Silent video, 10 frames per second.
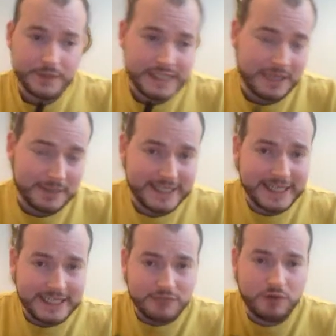I'm attacking
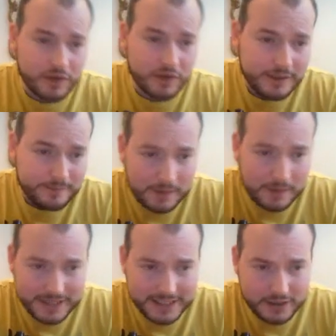his rook, right? I
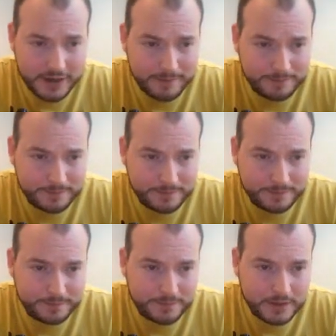mean his knight.
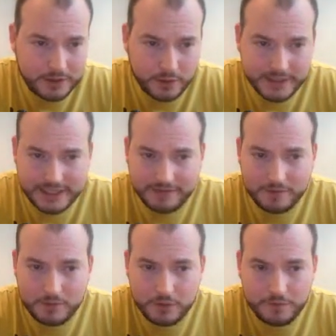The queen's going to have to move